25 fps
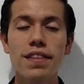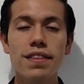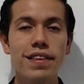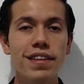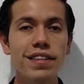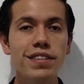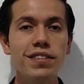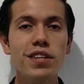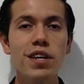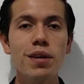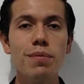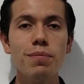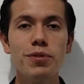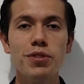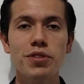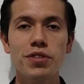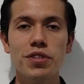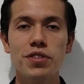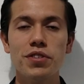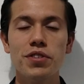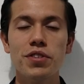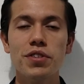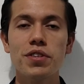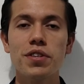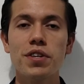This
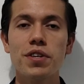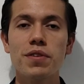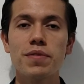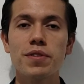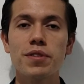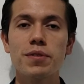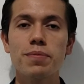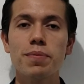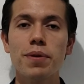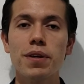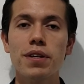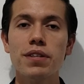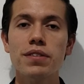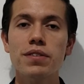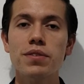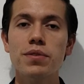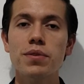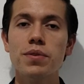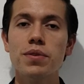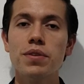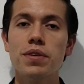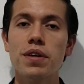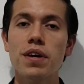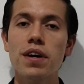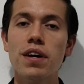composition corresponds to
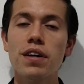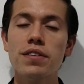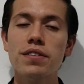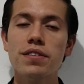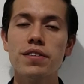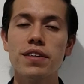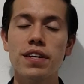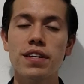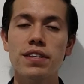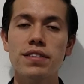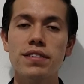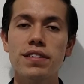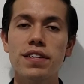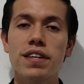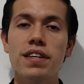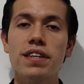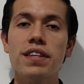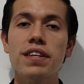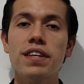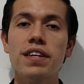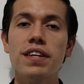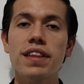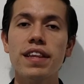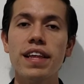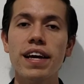the oxides in
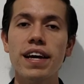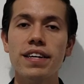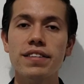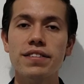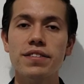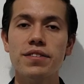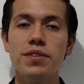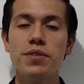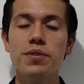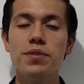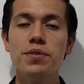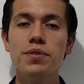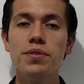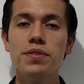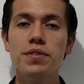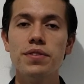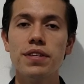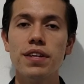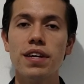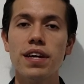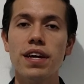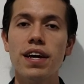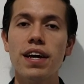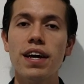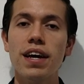the glass used
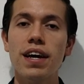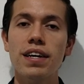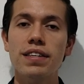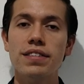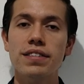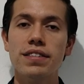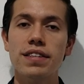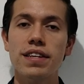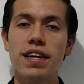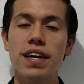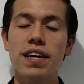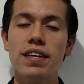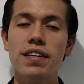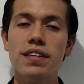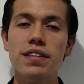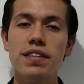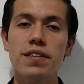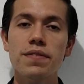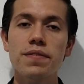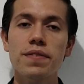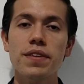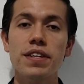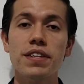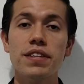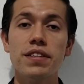as an
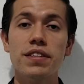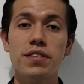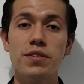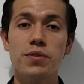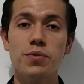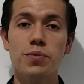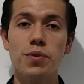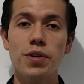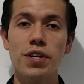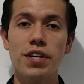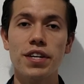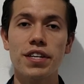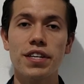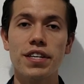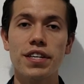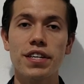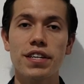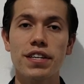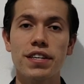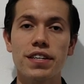additive in this work.